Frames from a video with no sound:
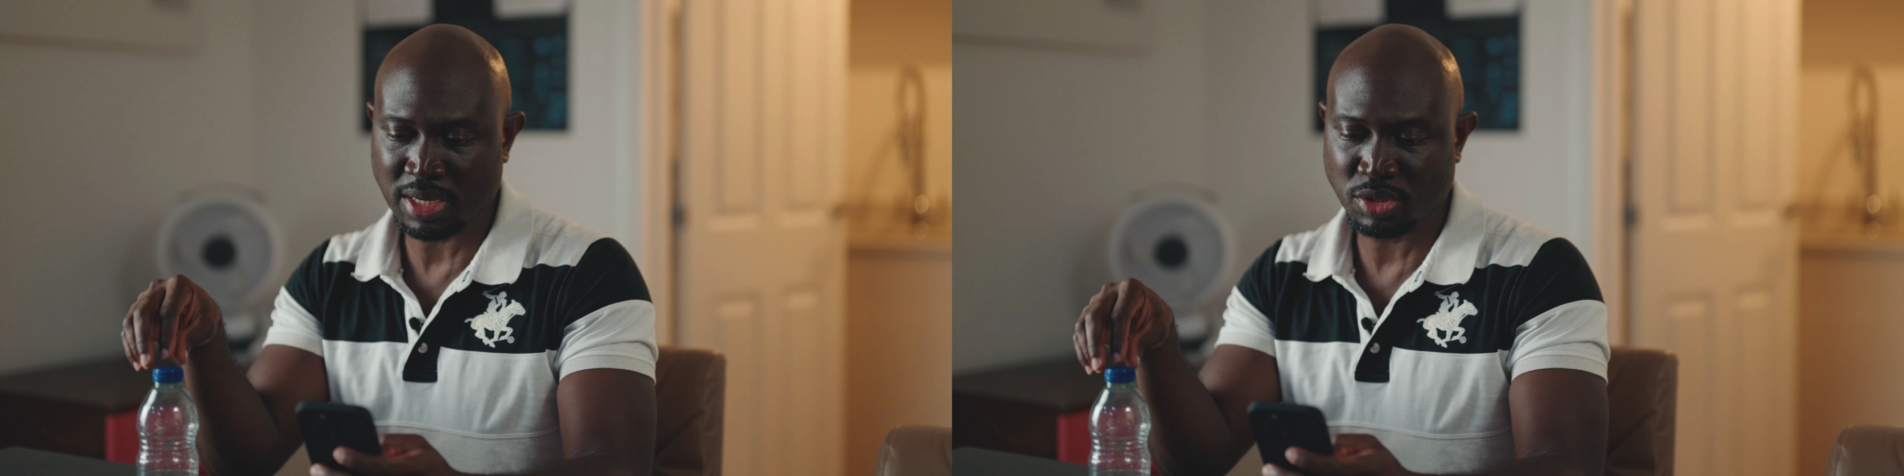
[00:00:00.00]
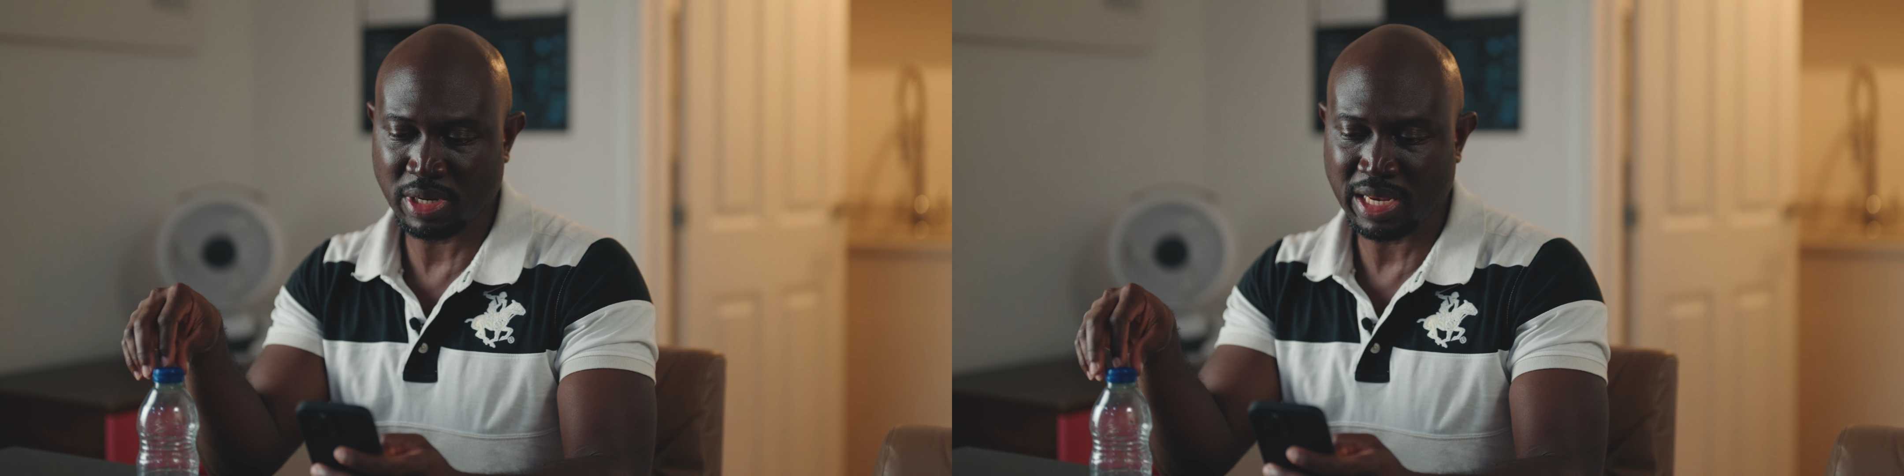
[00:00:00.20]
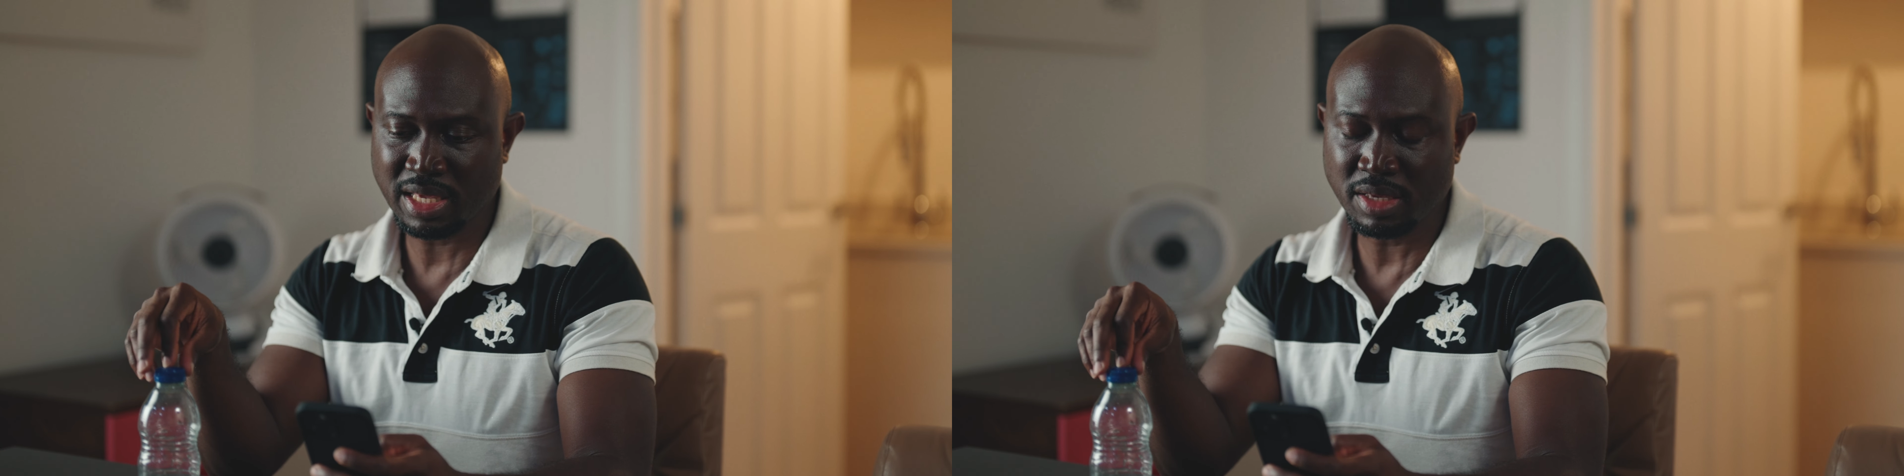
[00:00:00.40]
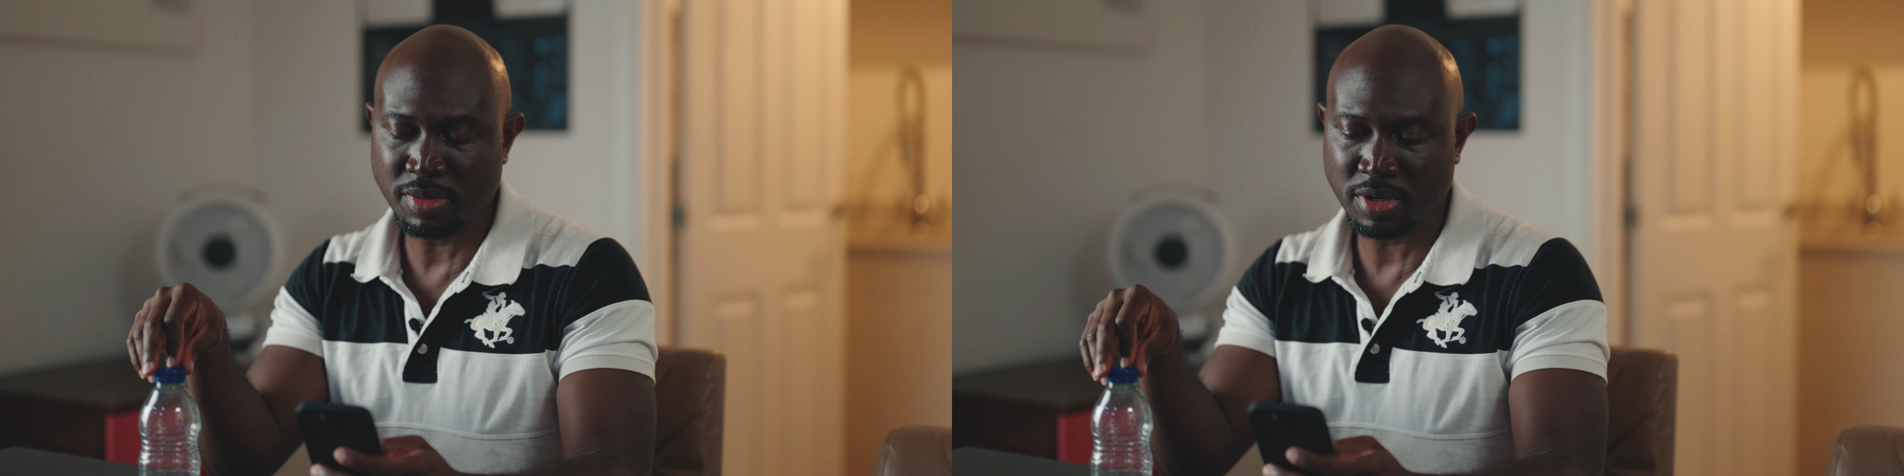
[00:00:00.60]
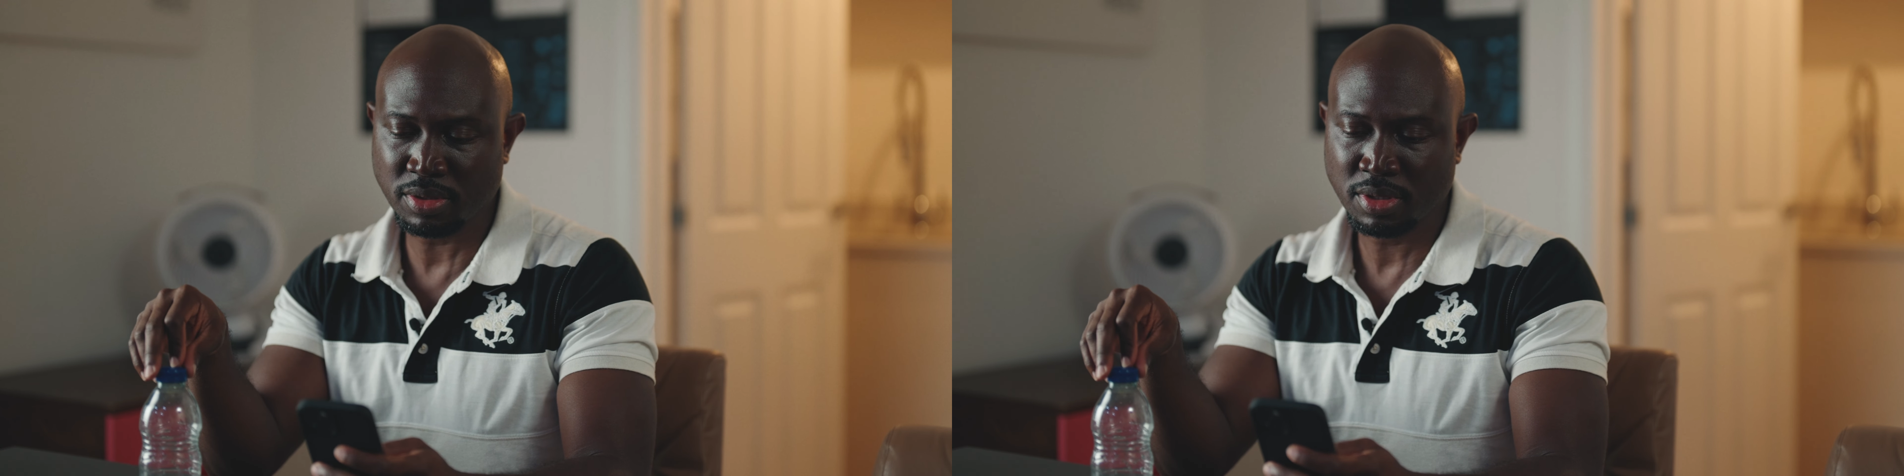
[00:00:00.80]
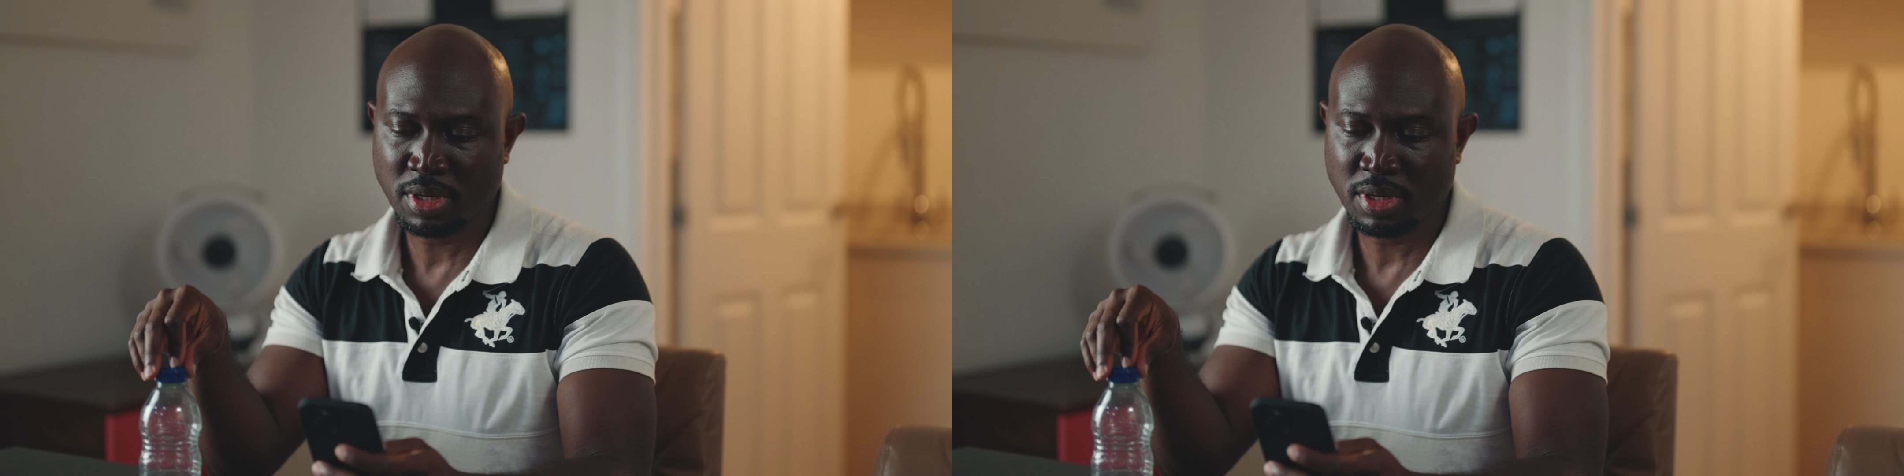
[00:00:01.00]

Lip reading: actually an email